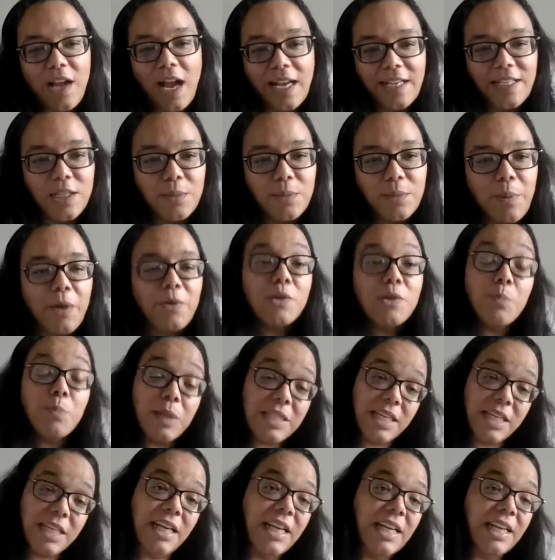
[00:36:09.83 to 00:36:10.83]
I suppose,
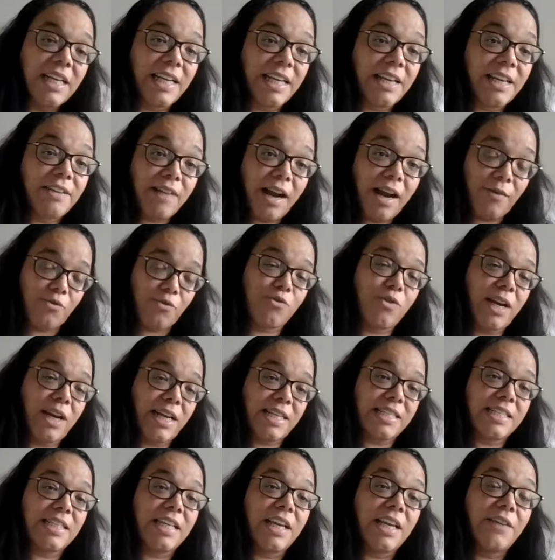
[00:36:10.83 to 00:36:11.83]
particularly around
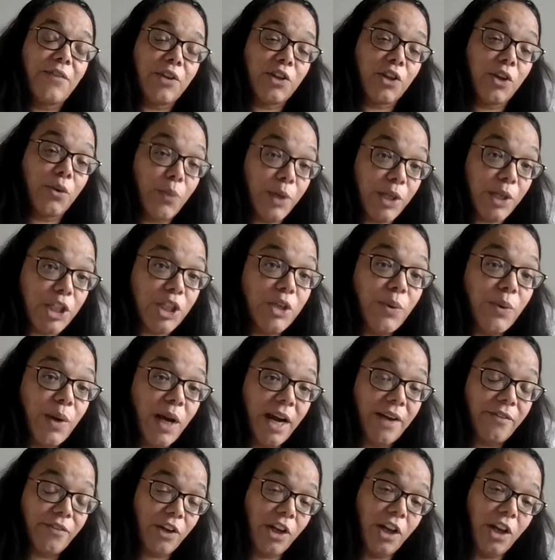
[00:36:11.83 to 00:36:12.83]
race, given that we do
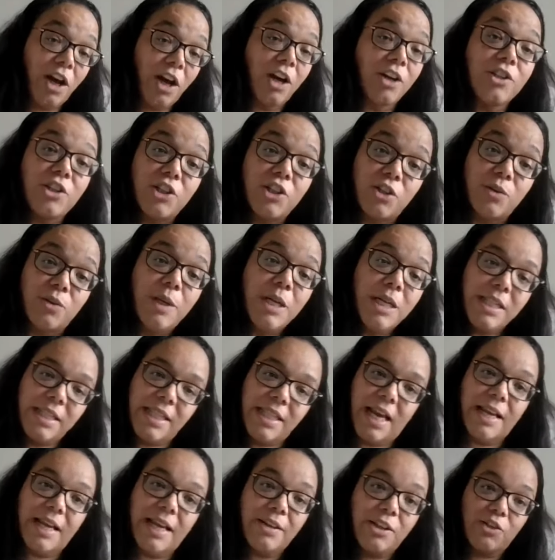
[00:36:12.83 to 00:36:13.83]
have large enough
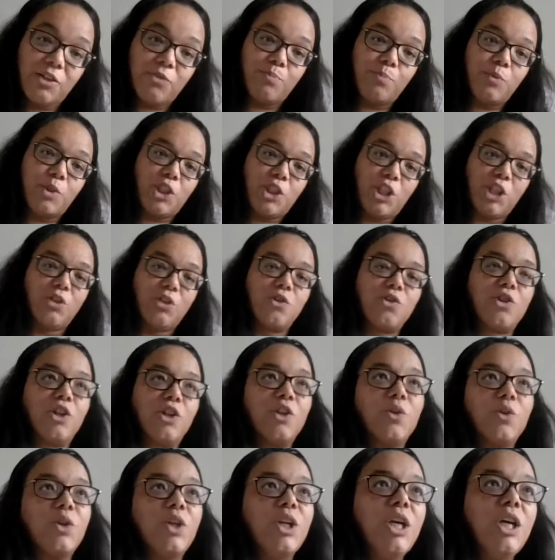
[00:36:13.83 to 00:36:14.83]
that
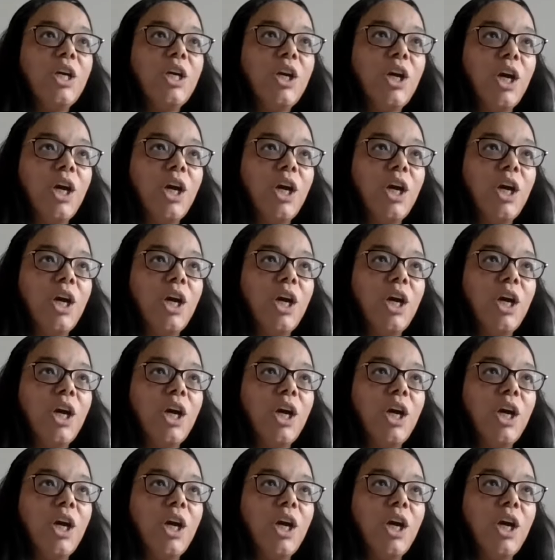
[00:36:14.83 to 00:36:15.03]
children